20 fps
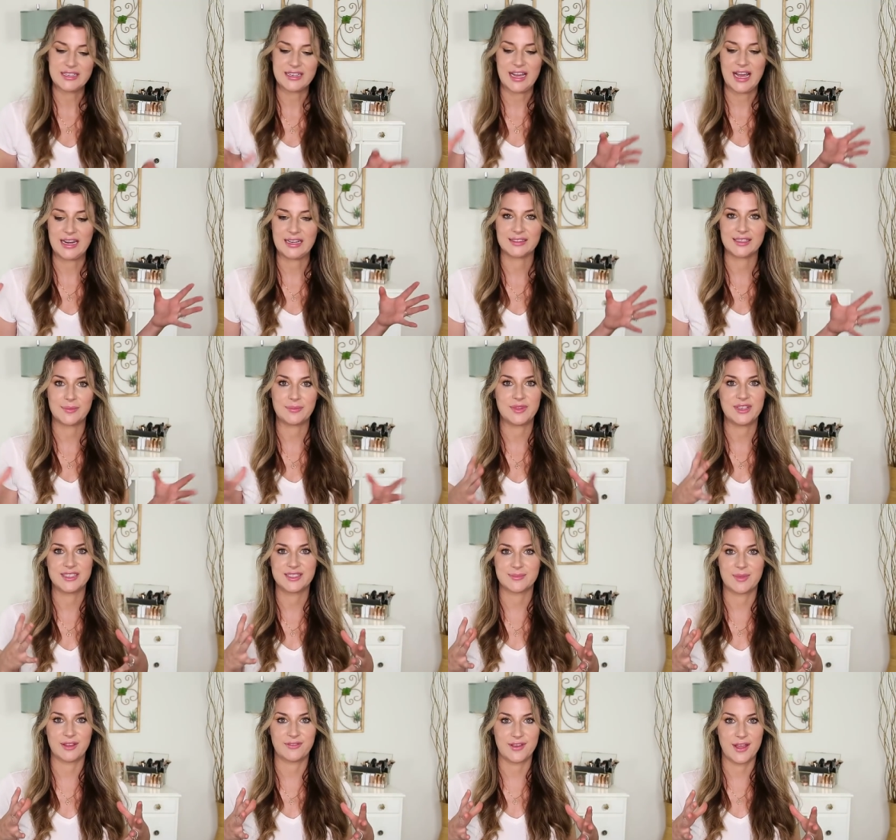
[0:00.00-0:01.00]
wanted to kind of lump
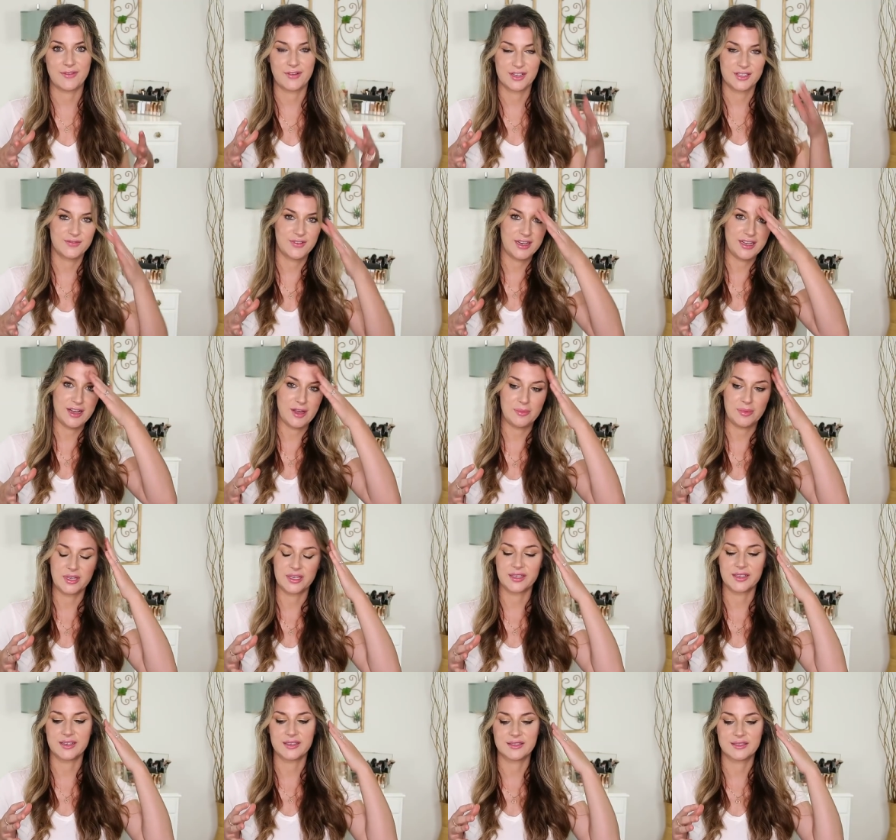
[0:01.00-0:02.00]
these in my favorites video
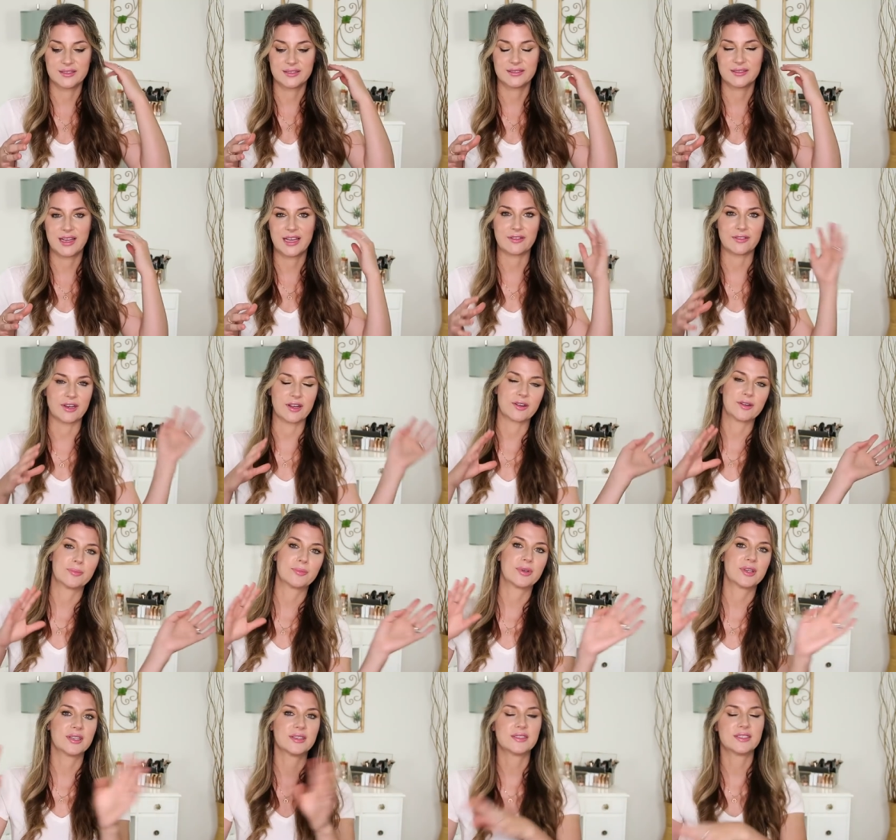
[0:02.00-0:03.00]
because I don't know, to
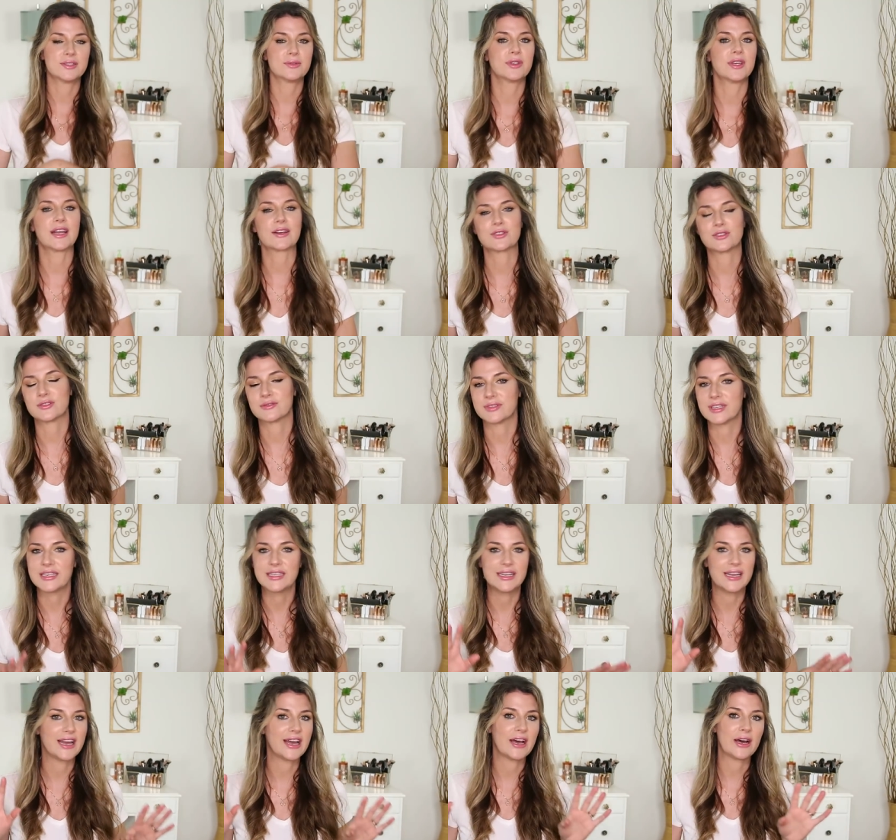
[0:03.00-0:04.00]
put it, do an extra
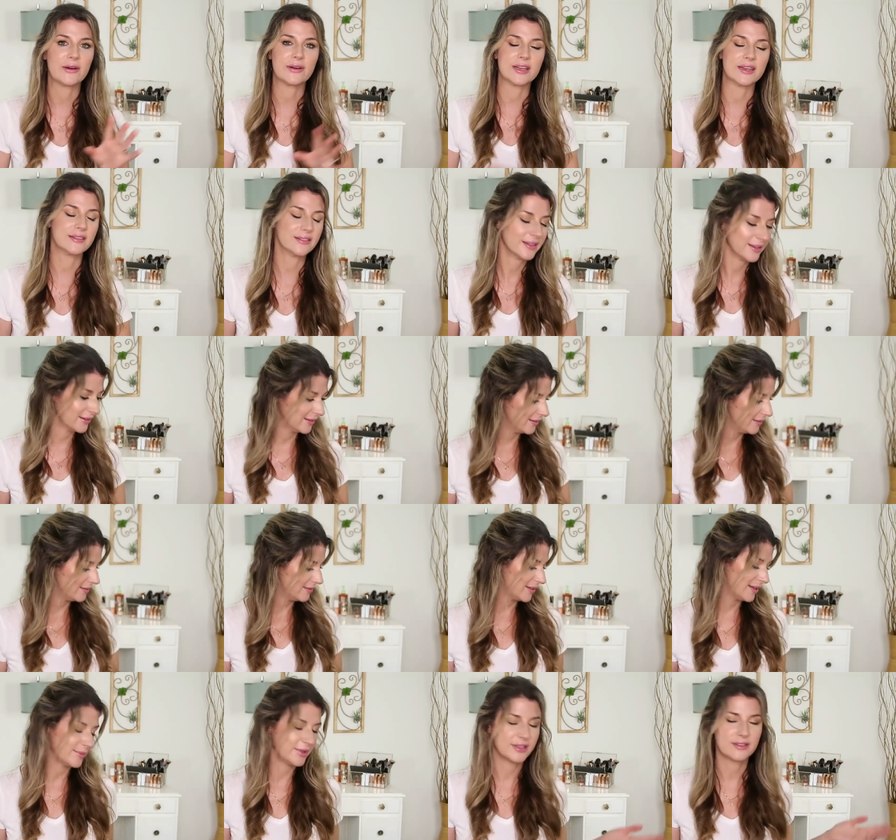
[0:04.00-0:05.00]
video and
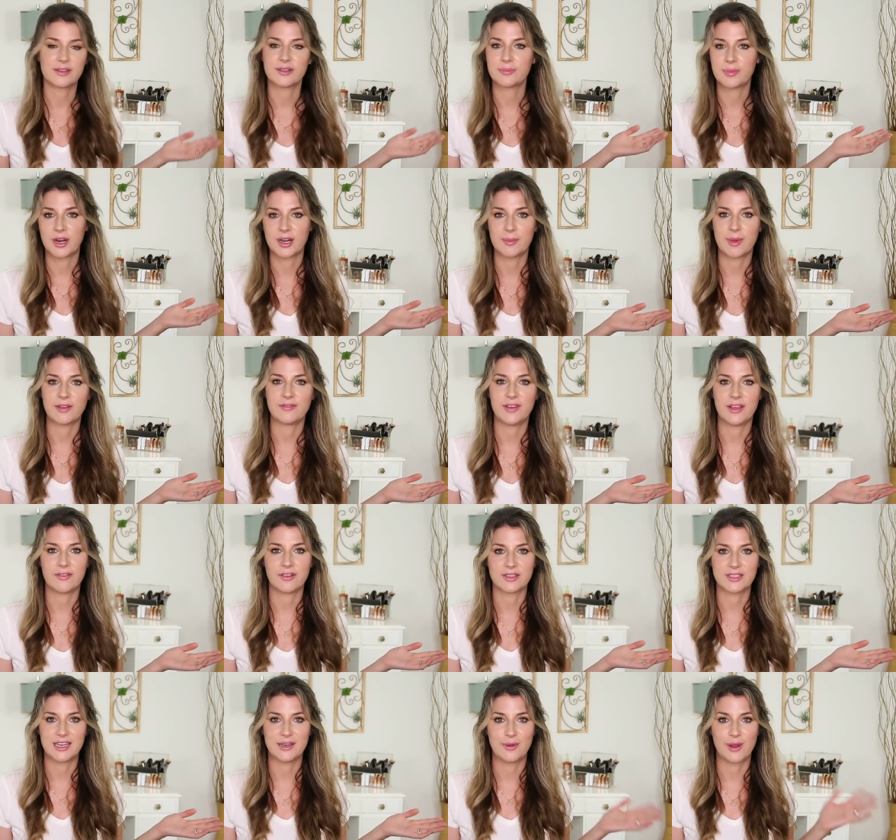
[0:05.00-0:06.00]
I mean, they're part of my
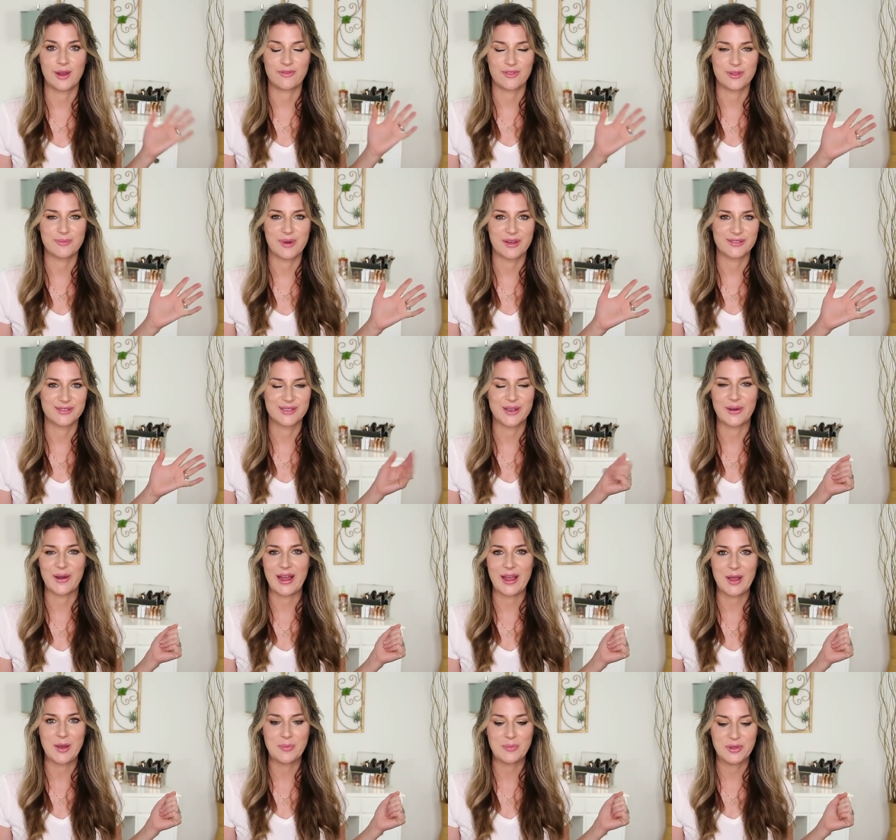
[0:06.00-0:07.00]
favorites anyway for the month. So
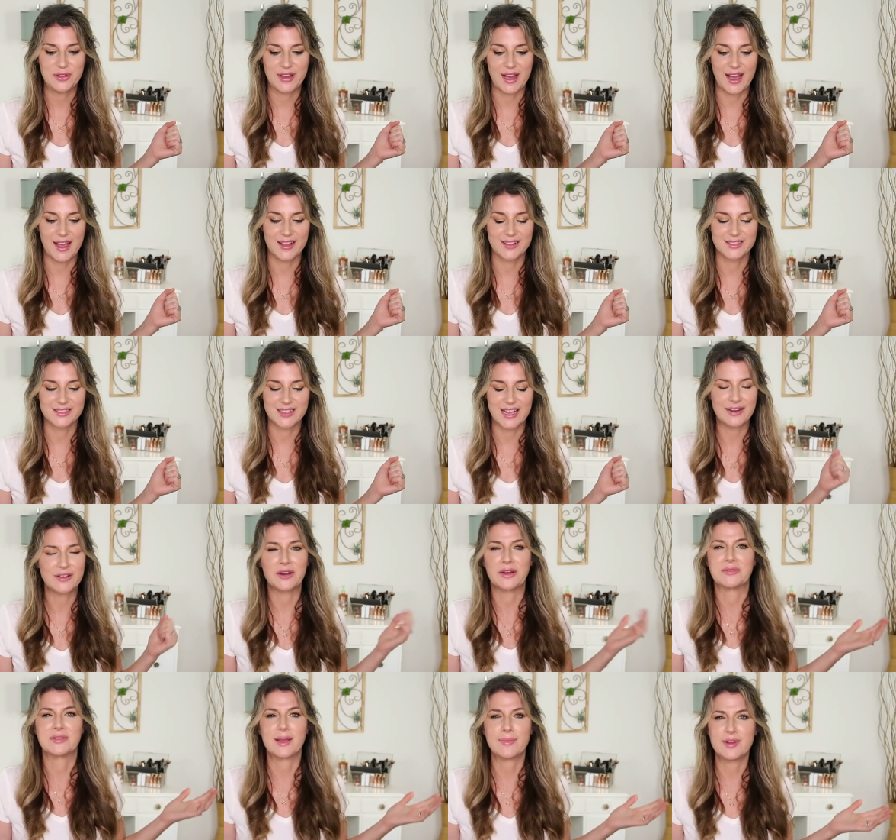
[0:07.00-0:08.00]
I hope you guys, I
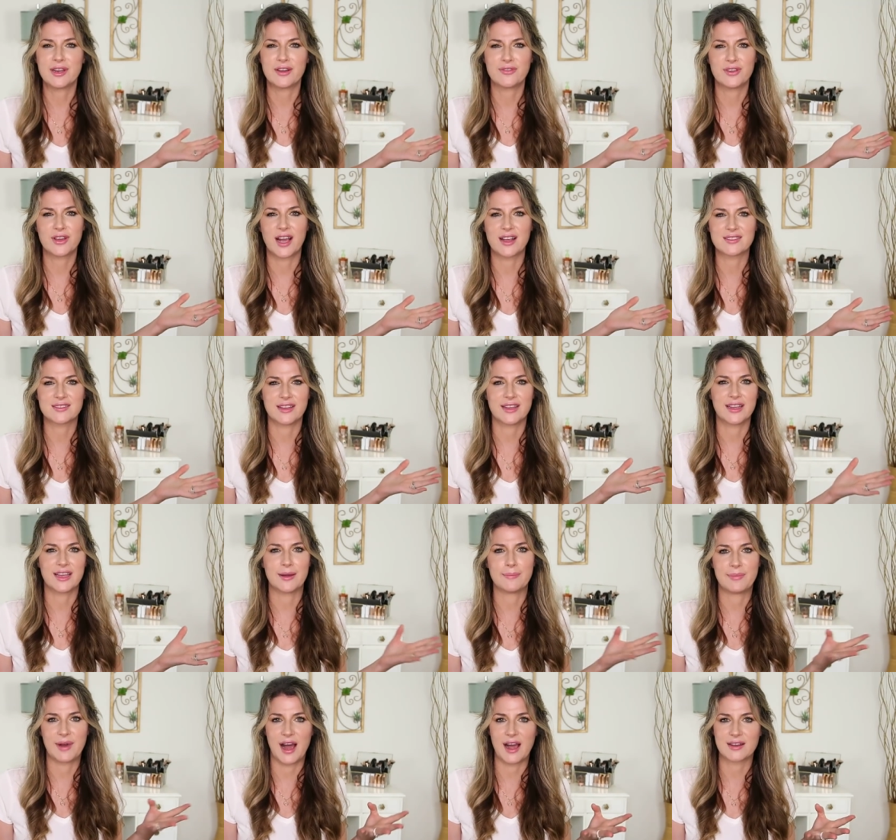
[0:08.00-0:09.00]
don't know, let me know if you guys like
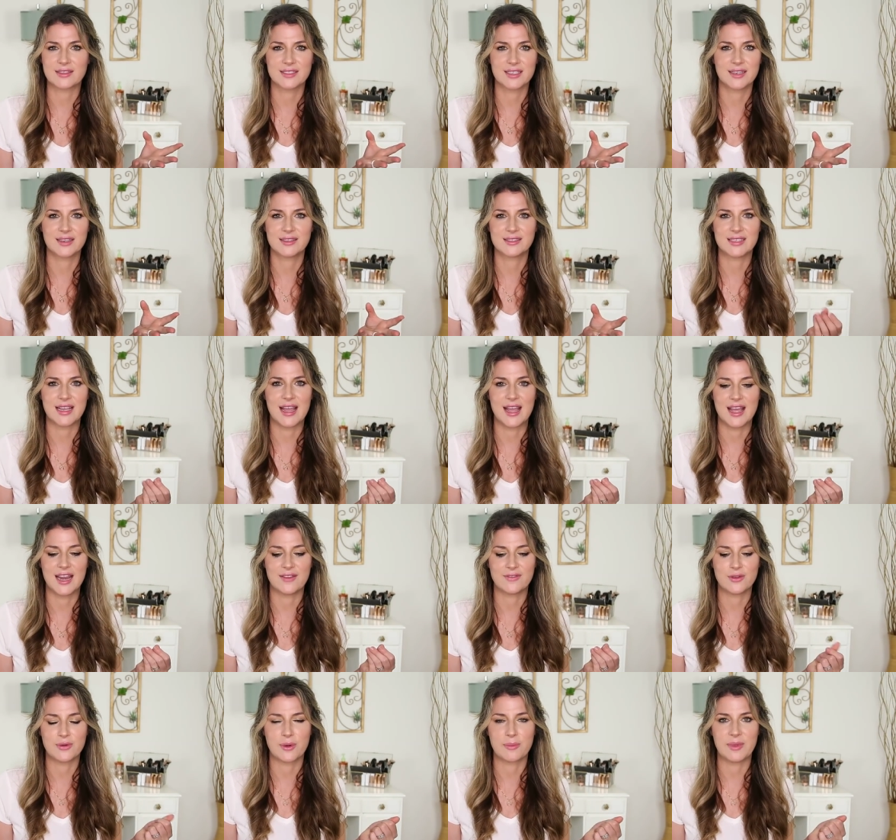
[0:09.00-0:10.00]
unboxings
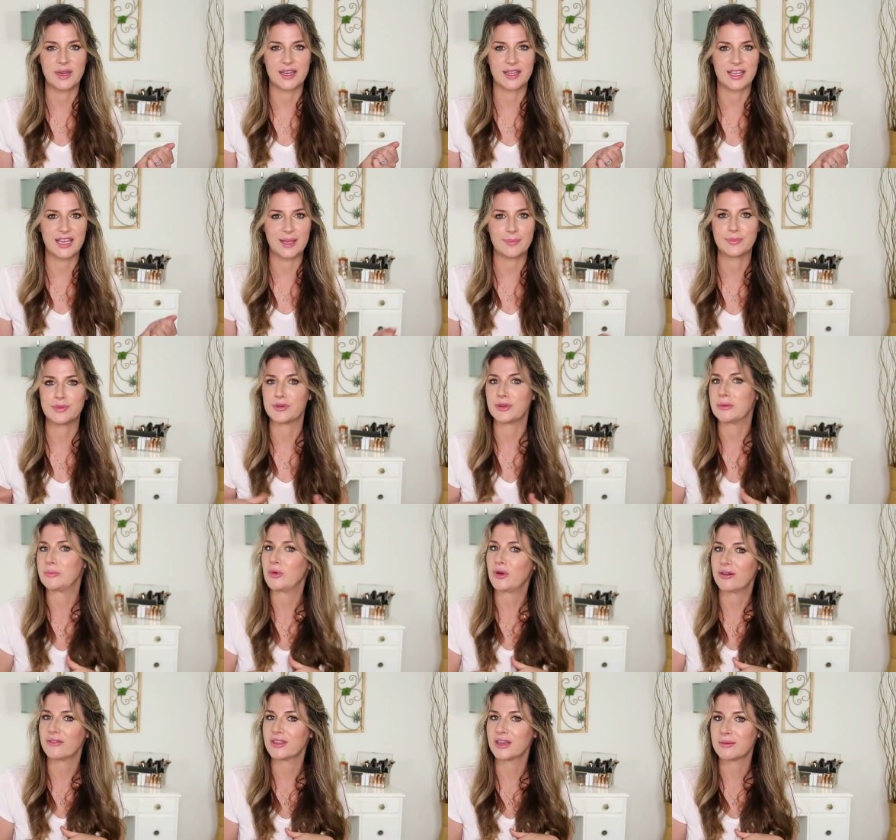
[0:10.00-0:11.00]
and if you want me to keep doing
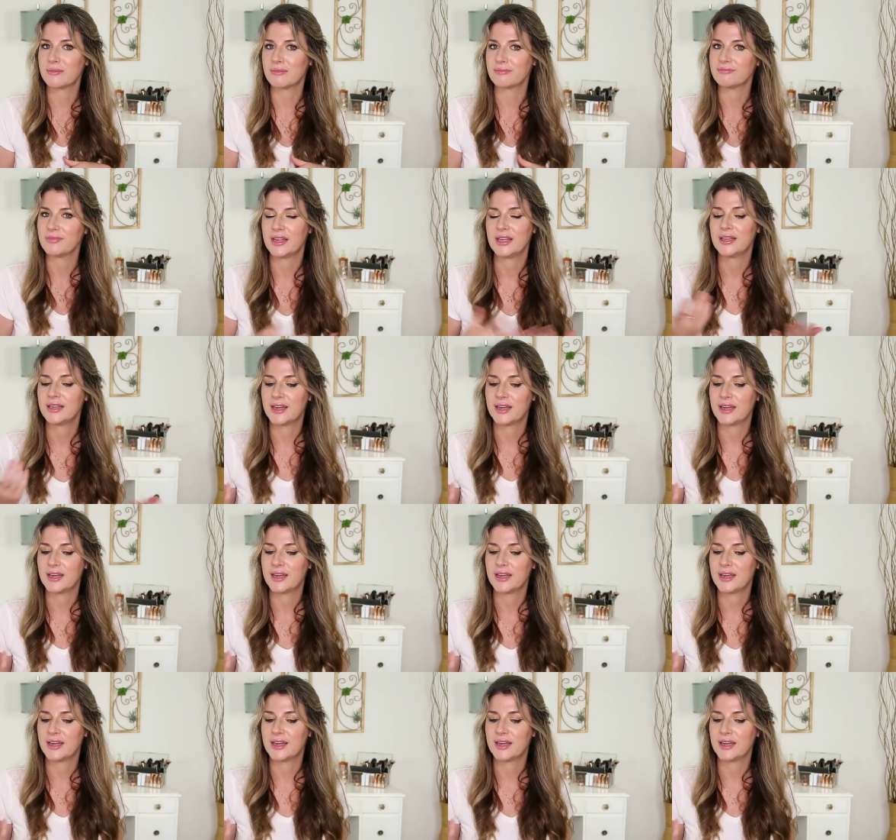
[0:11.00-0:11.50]
more of them.